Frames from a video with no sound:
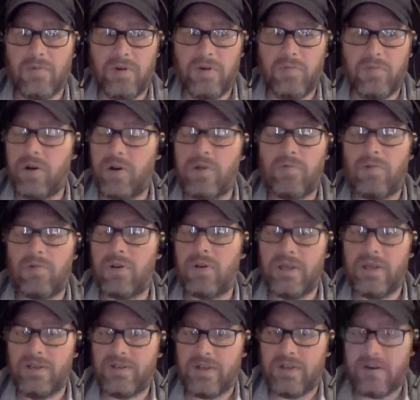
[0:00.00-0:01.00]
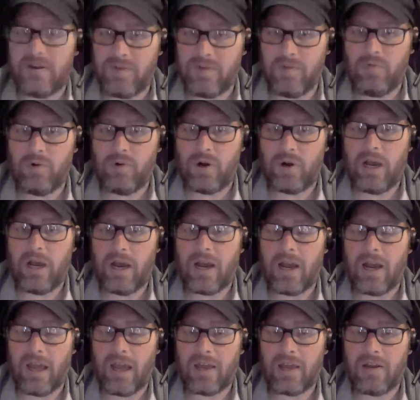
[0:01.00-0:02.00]
We wouldn't release it if it were
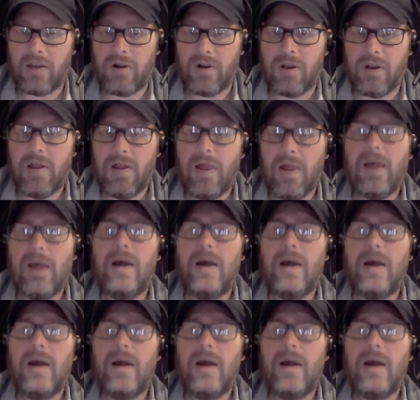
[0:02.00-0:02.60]
not accurate.